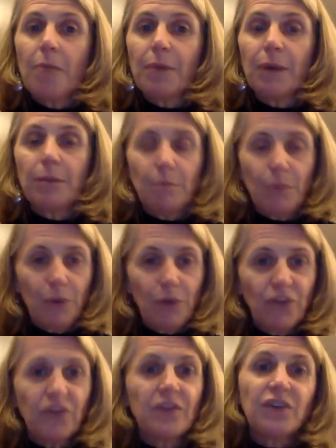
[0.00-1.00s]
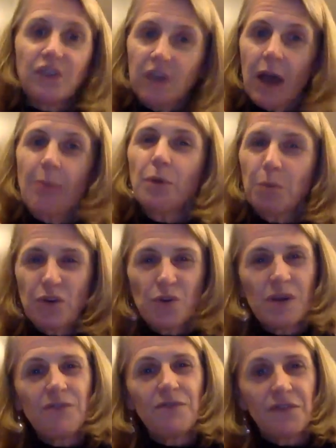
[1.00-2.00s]
But most of the time, you're
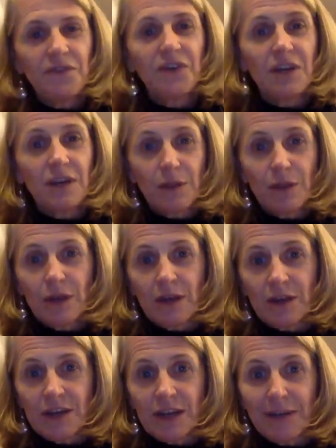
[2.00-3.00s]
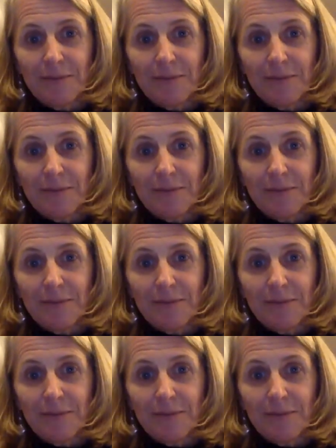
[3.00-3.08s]
between 15 and 30.